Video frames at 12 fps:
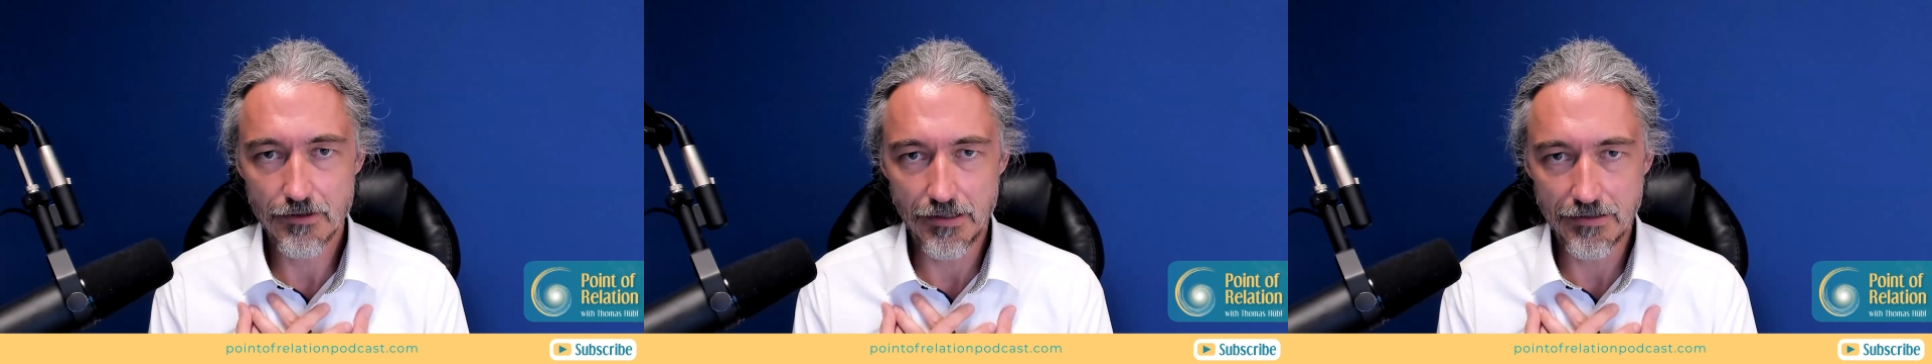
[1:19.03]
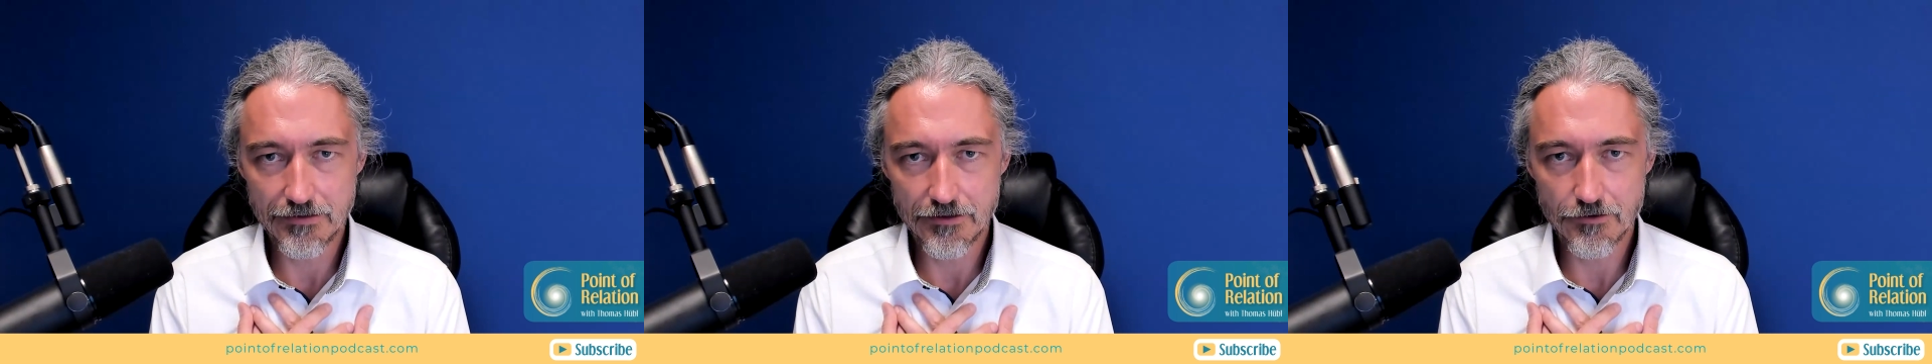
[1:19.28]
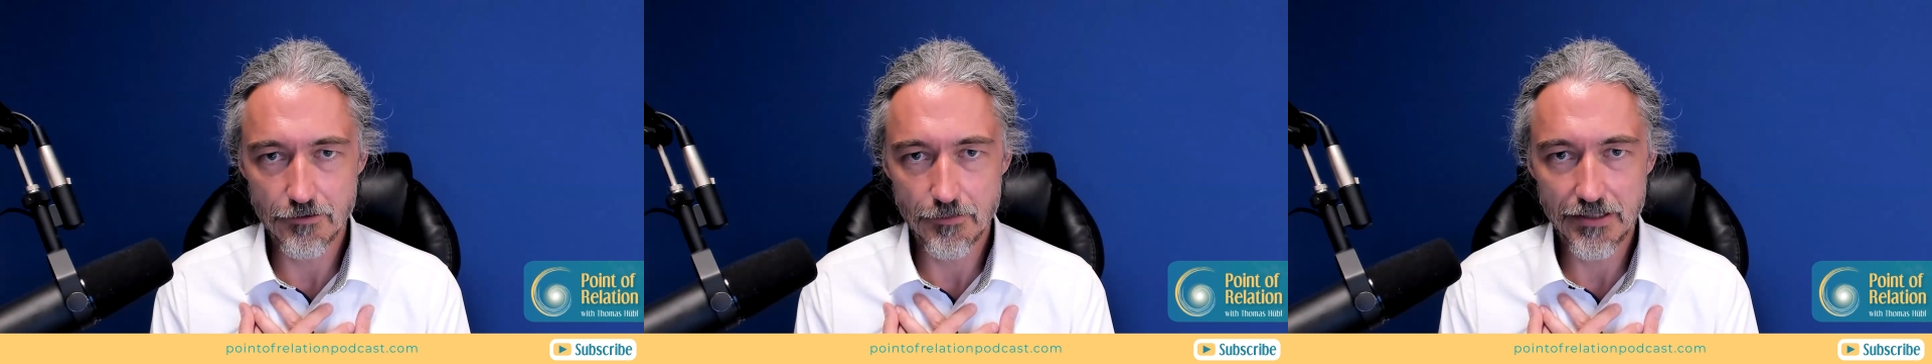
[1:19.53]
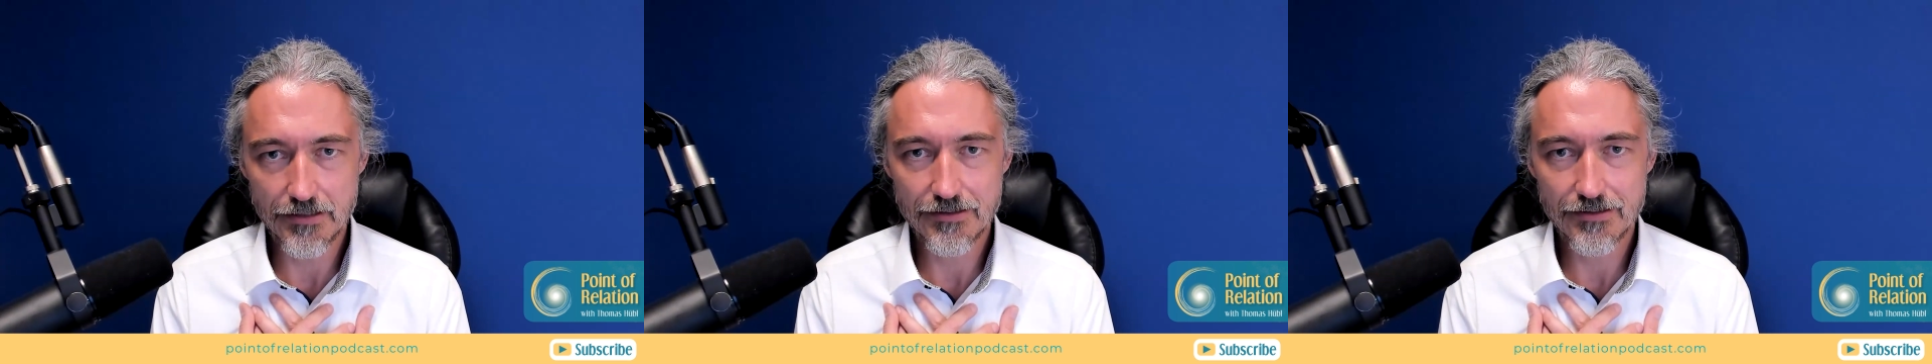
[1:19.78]
has a
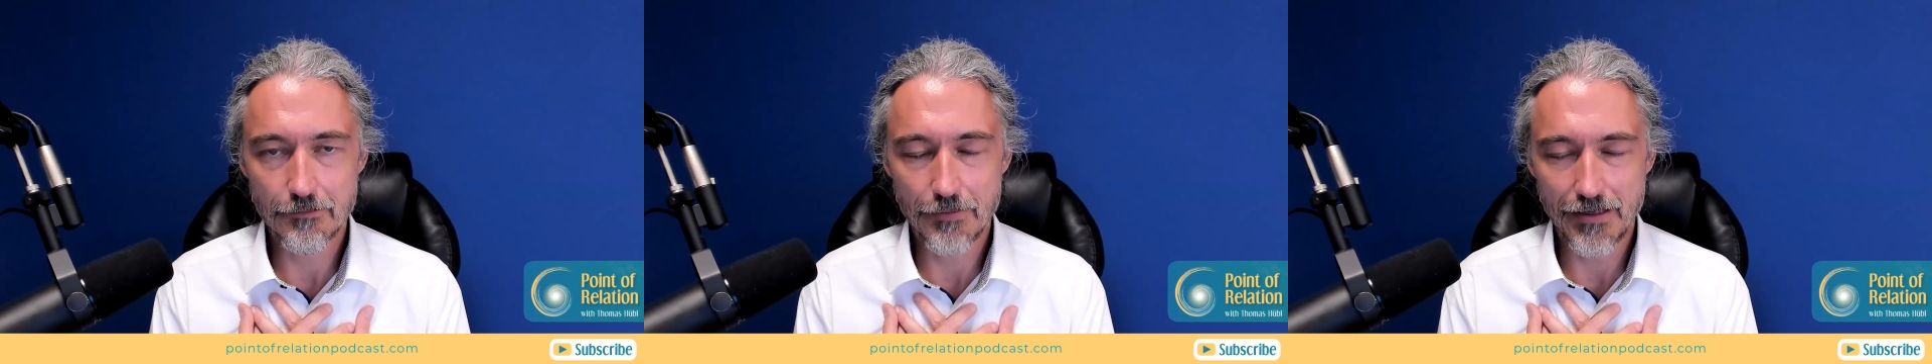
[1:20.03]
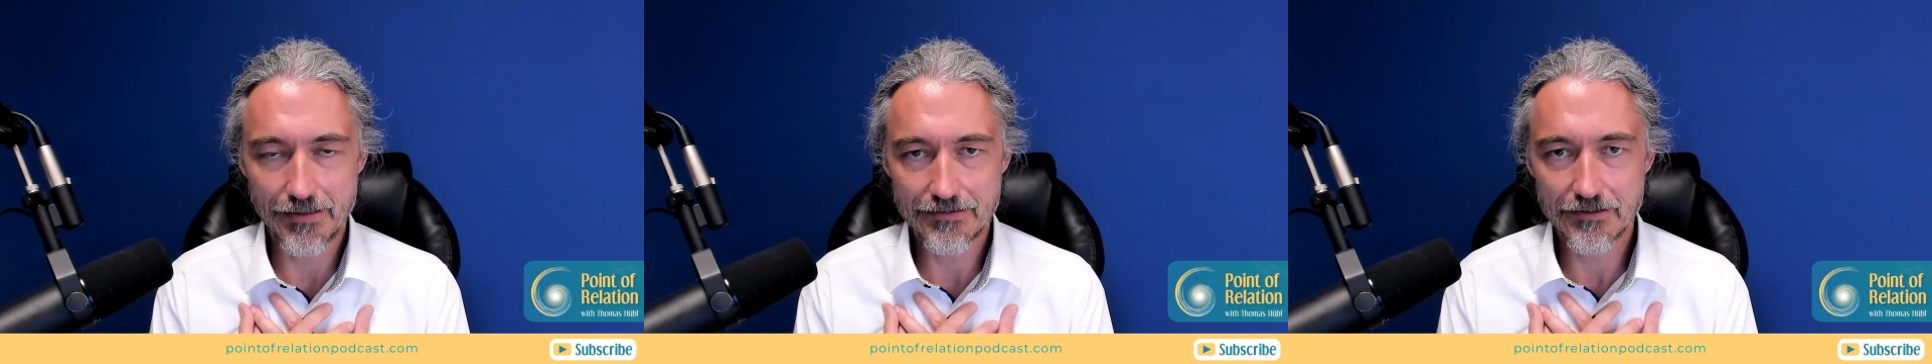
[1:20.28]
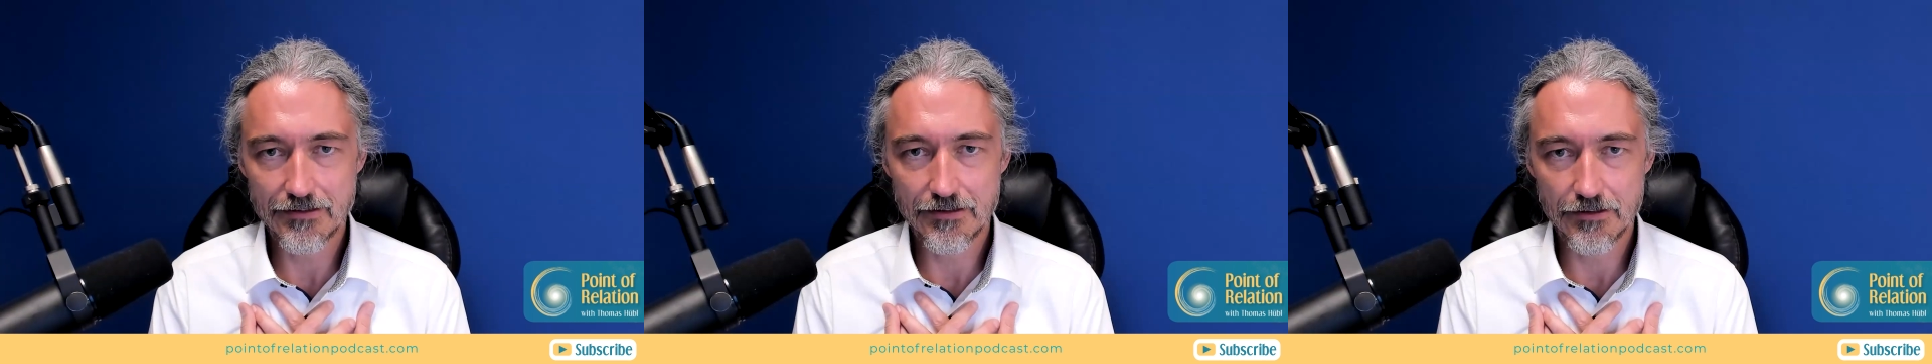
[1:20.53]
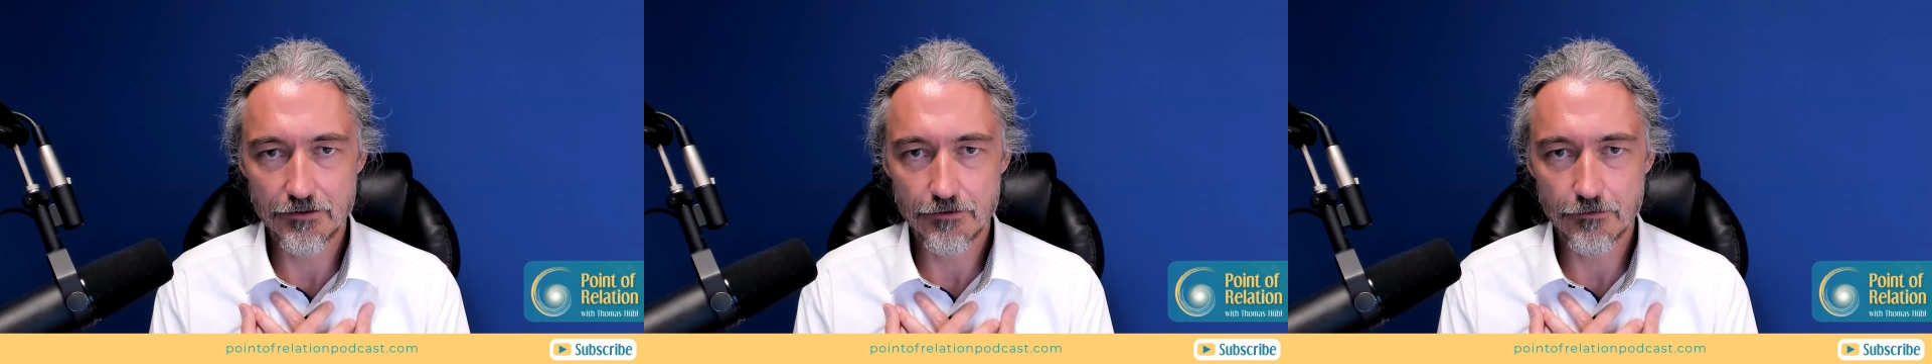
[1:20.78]
tremendous
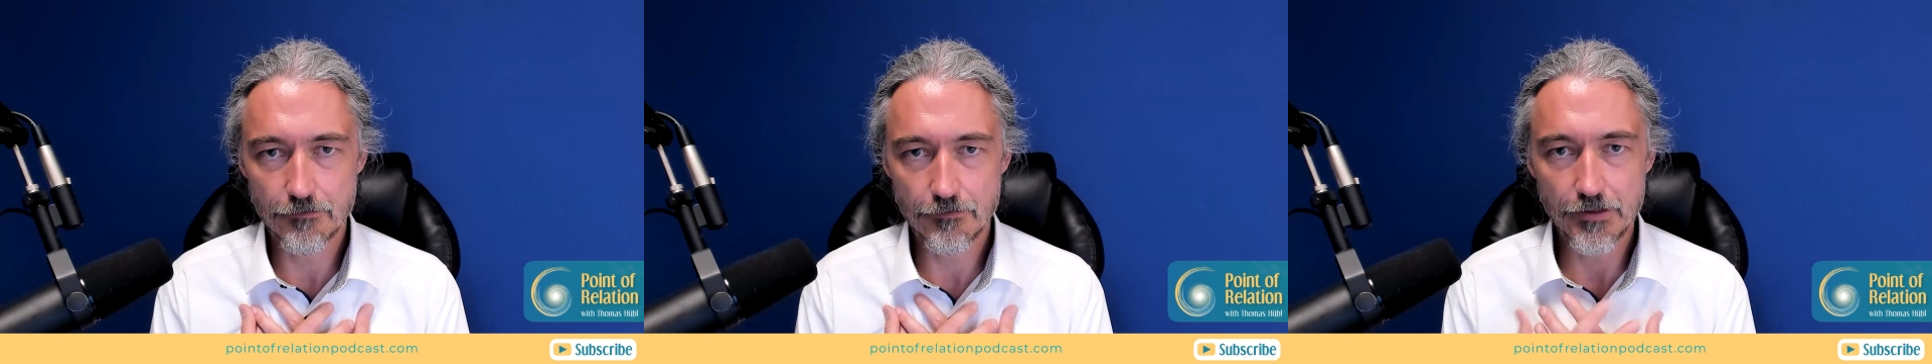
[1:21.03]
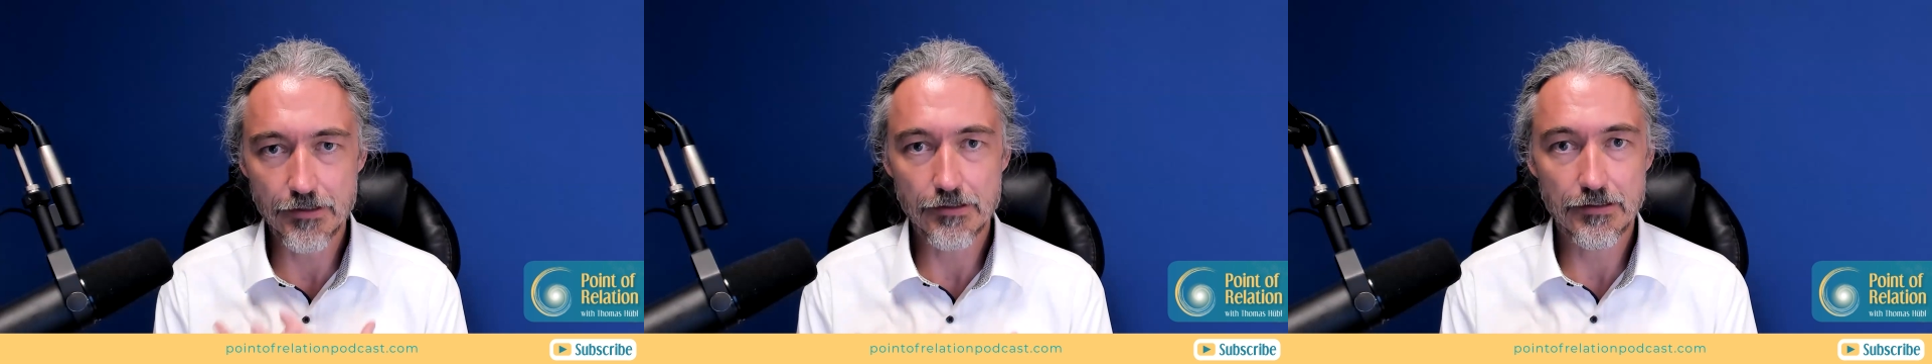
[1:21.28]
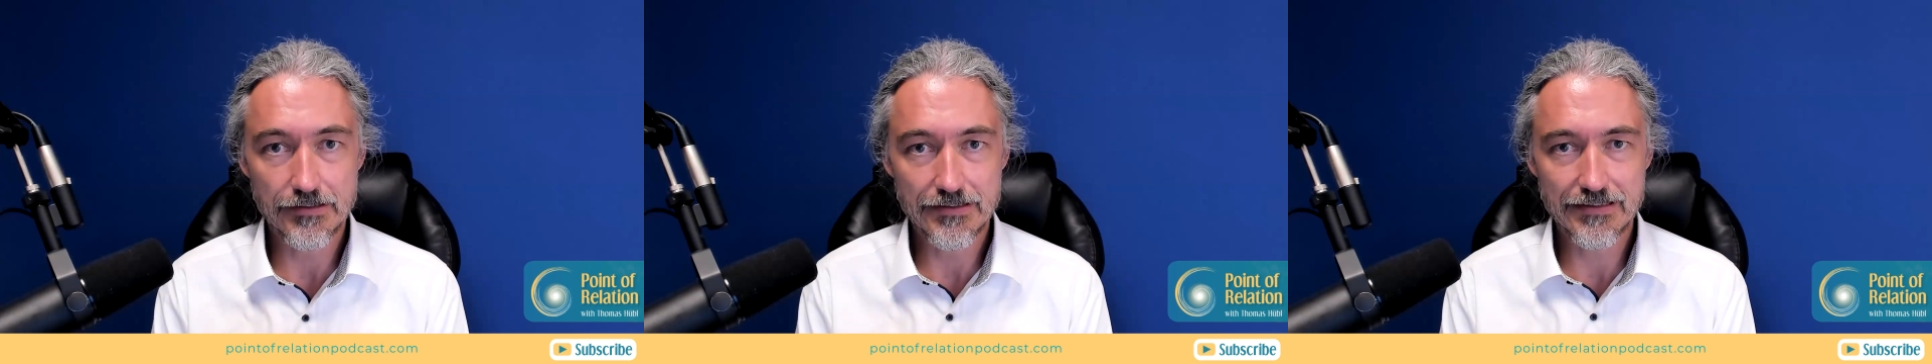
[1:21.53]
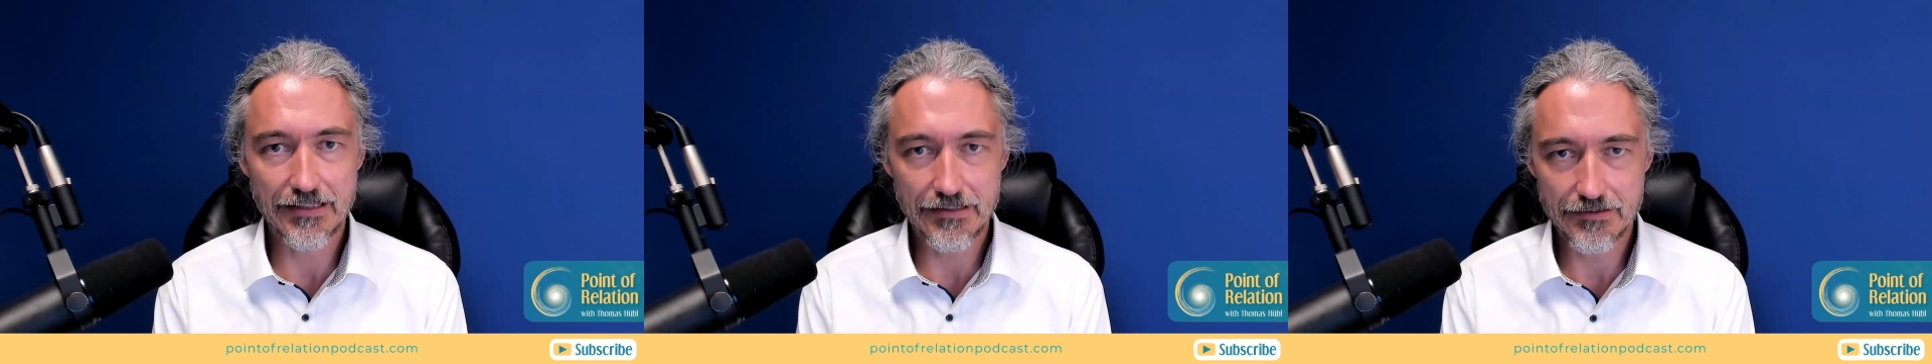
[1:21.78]
capacity to feel and
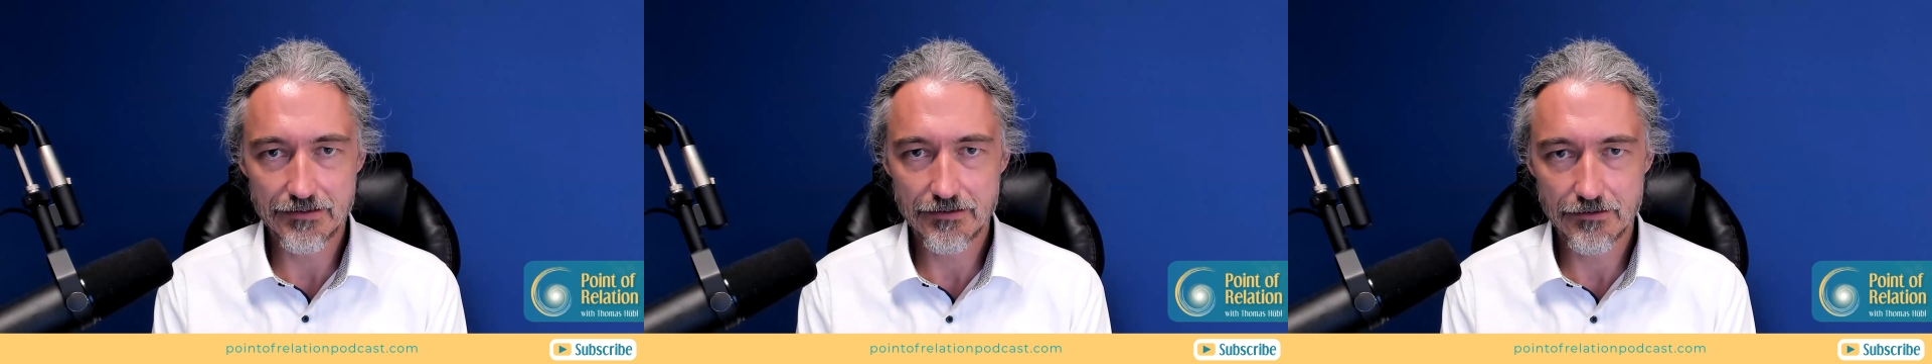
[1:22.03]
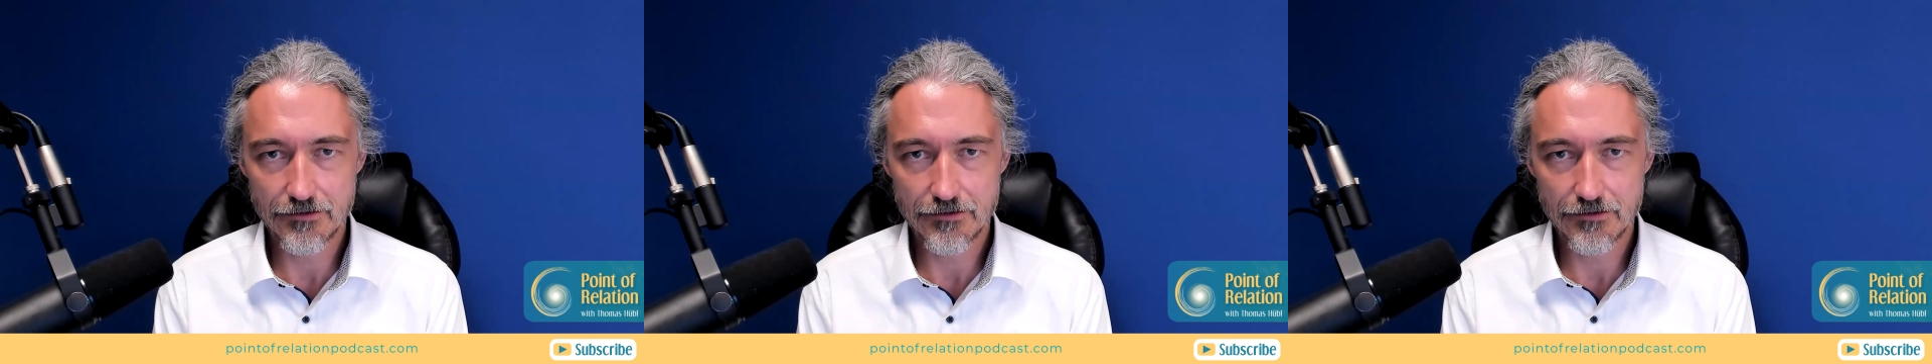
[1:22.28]
sense